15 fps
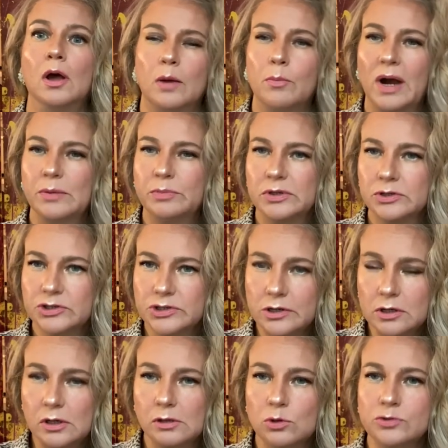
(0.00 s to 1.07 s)
might be a
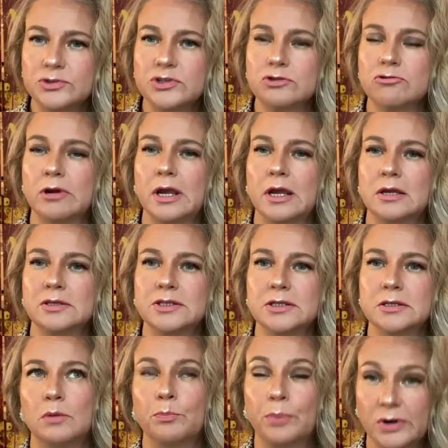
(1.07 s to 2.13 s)
circle of
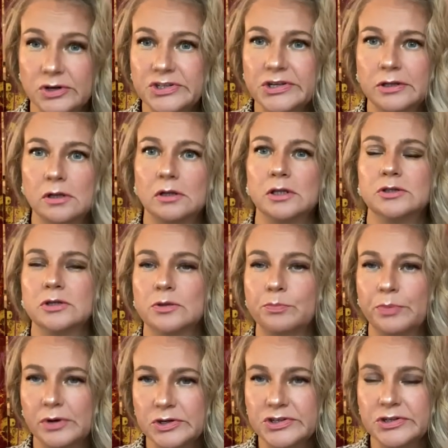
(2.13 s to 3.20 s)
strengths, personal,
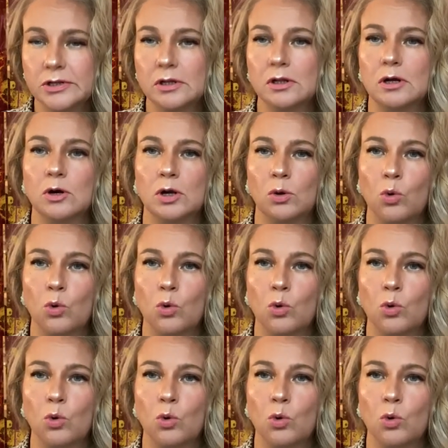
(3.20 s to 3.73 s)
interpersonal,